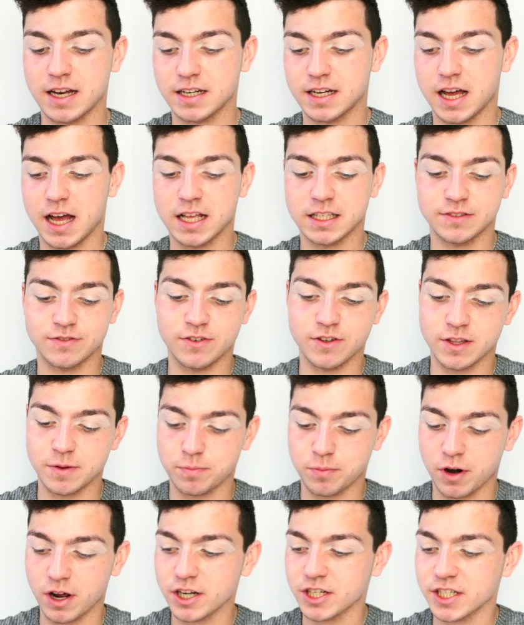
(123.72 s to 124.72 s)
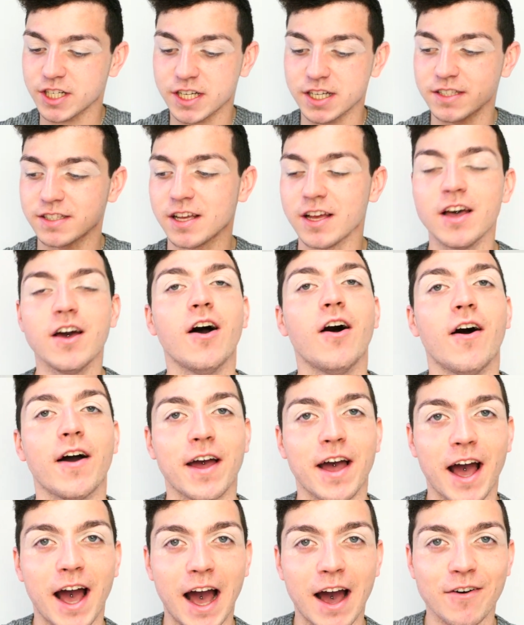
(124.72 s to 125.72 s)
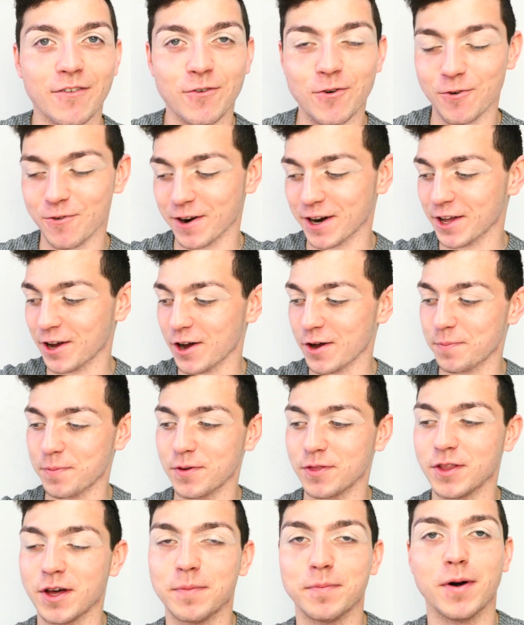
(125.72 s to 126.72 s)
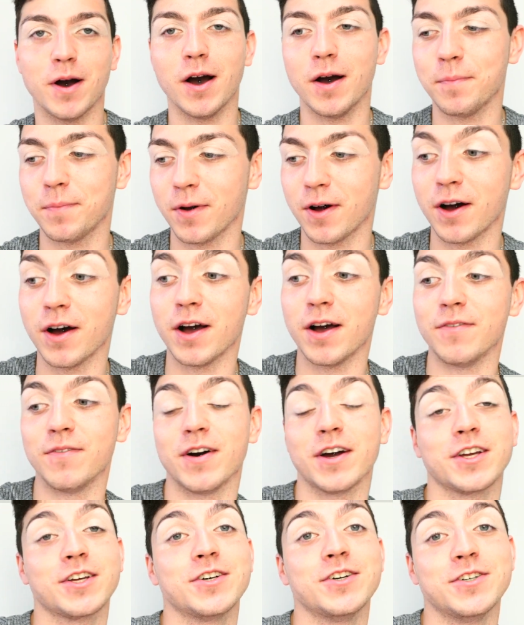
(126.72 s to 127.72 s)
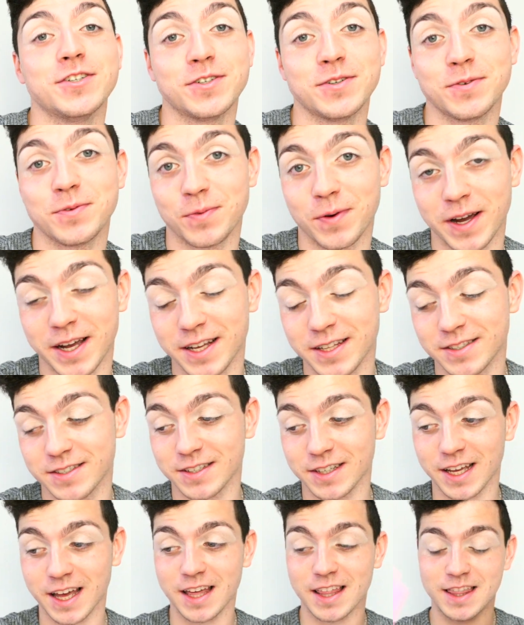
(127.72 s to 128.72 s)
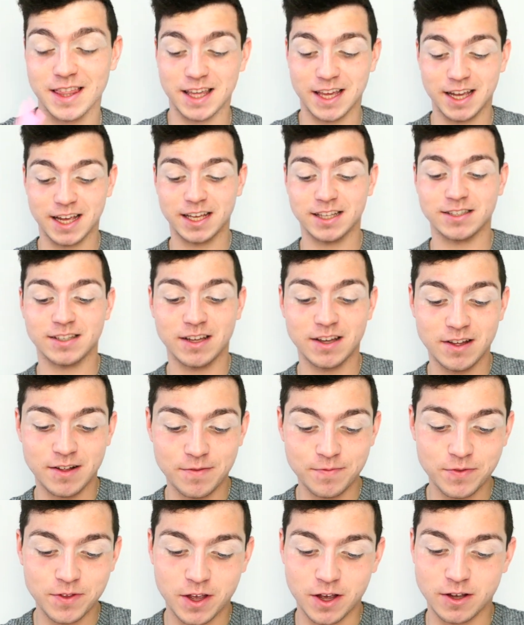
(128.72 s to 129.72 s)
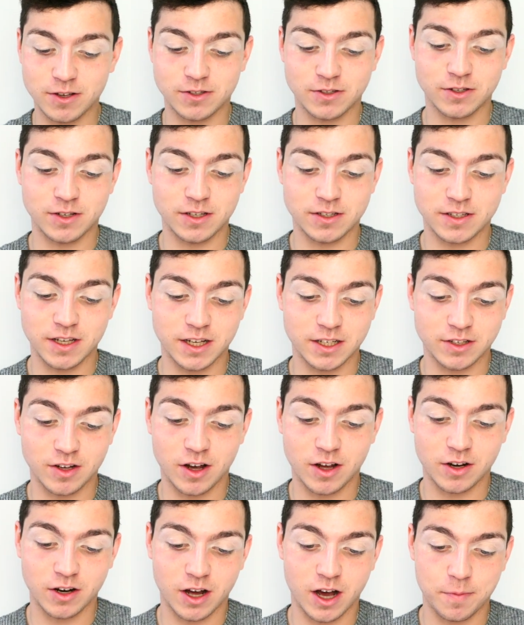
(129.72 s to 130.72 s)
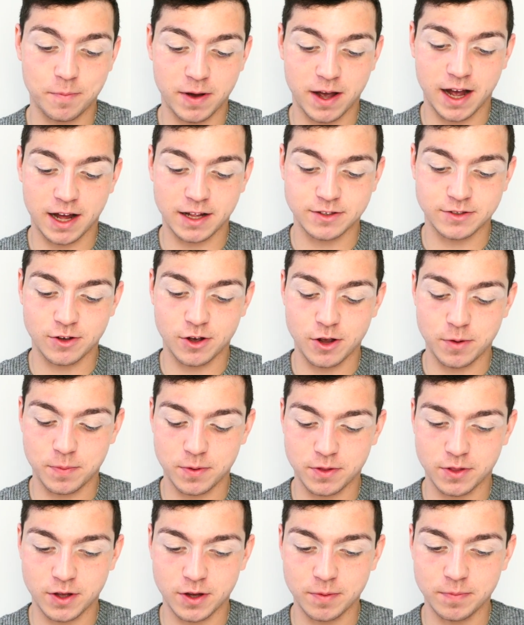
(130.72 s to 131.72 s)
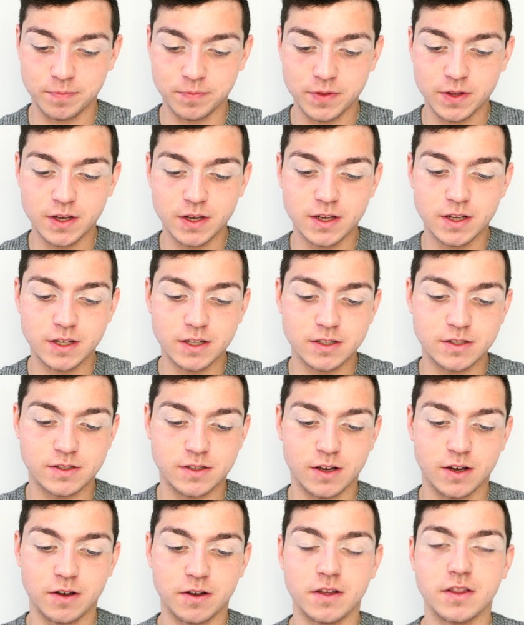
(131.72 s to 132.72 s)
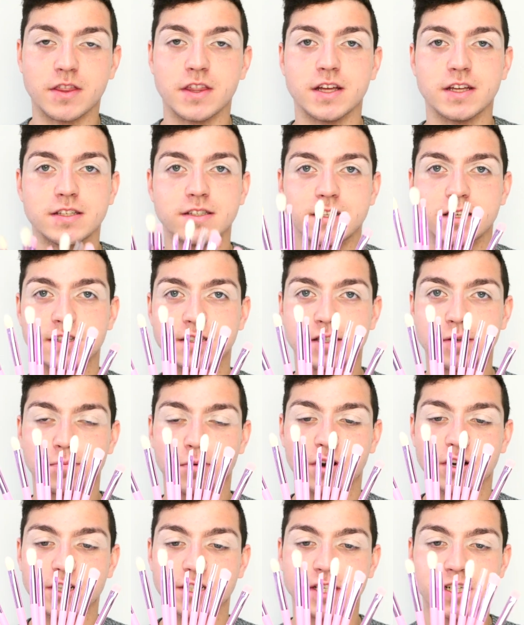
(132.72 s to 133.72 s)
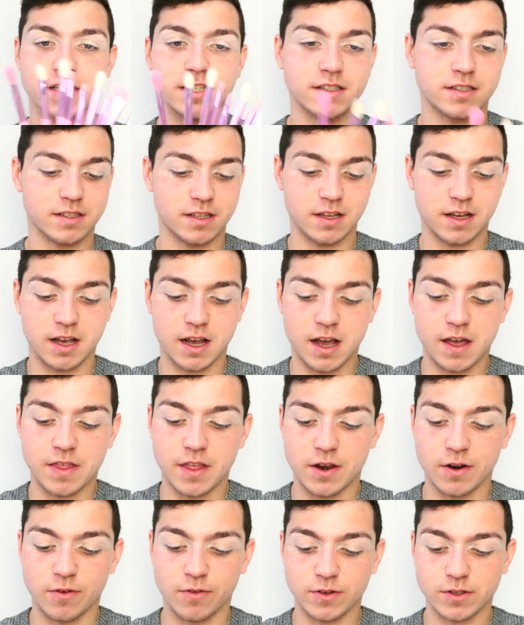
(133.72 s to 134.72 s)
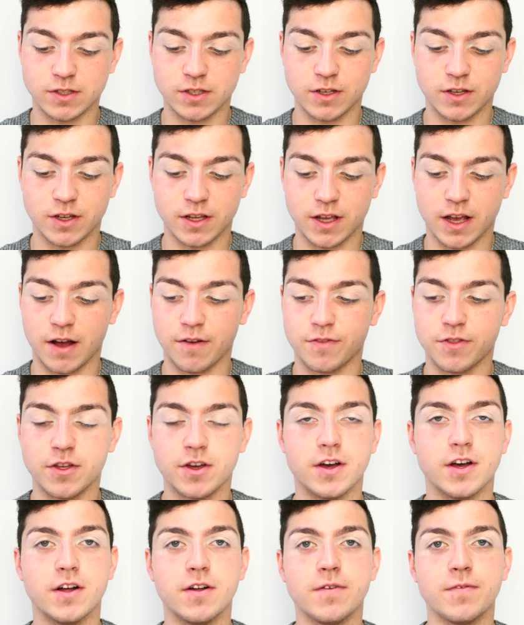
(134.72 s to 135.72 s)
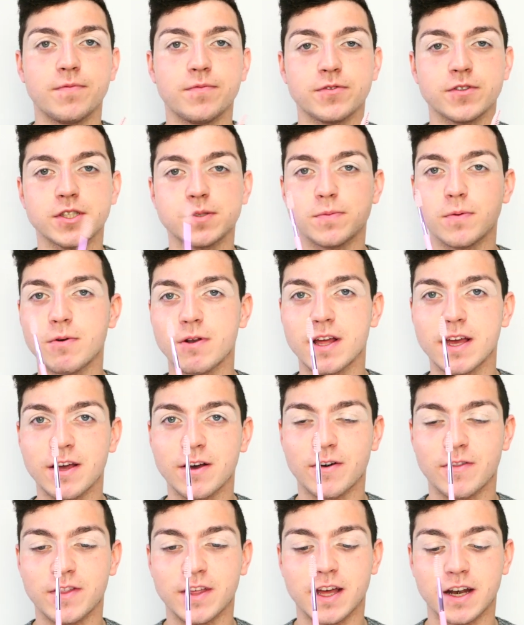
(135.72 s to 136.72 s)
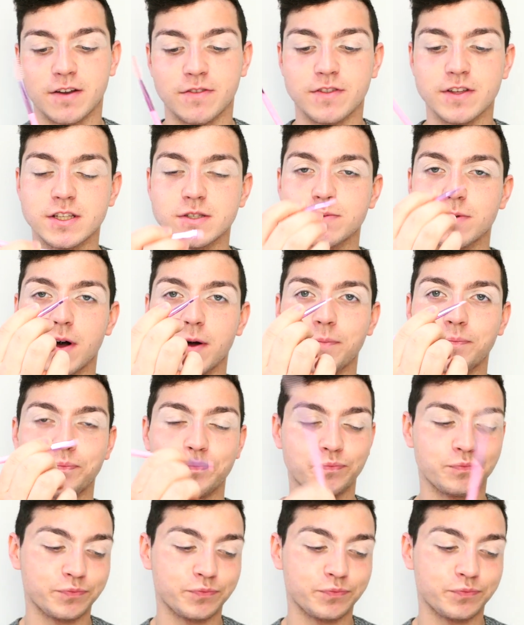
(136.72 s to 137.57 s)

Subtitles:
And as for the brushes, I have already opened them up. I couldn't wait to get these. As soon as they turned up, I had to open them. So this is the brushes, and then obviously you have the spoolie on the end of this one.